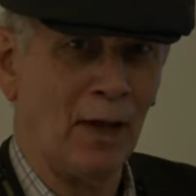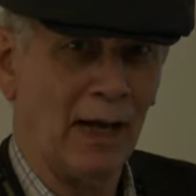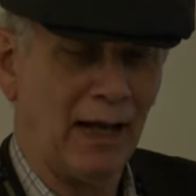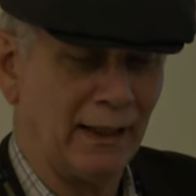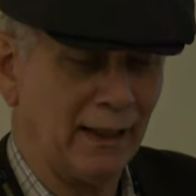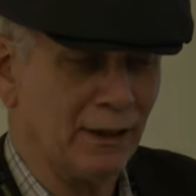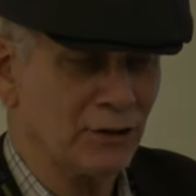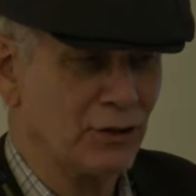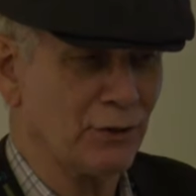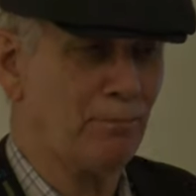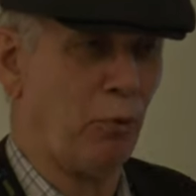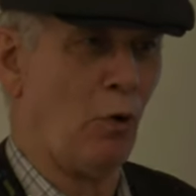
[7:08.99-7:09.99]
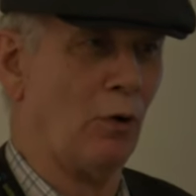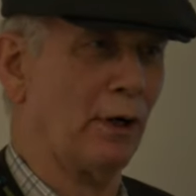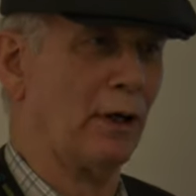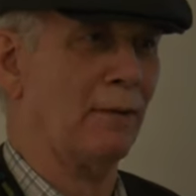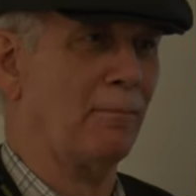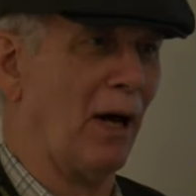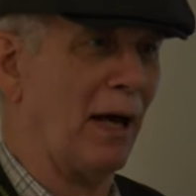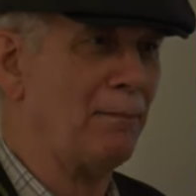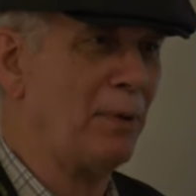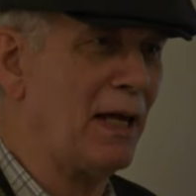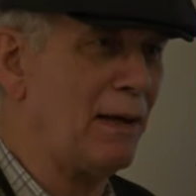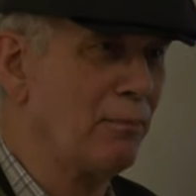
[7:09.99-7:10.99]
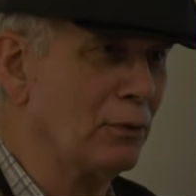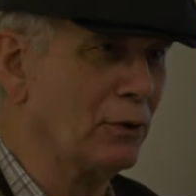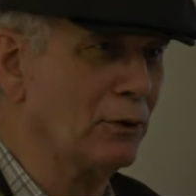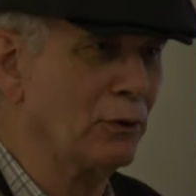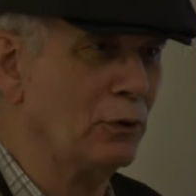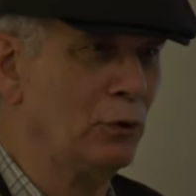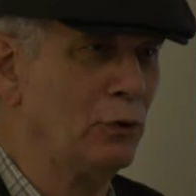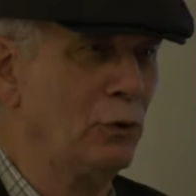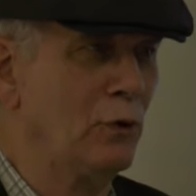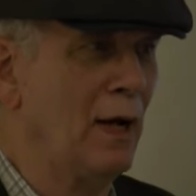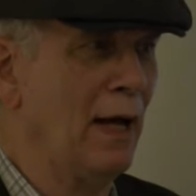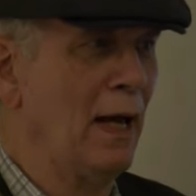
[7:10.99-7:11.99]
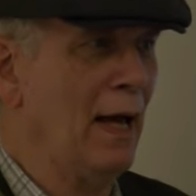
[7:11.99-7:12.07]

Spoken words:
And it is supported by people who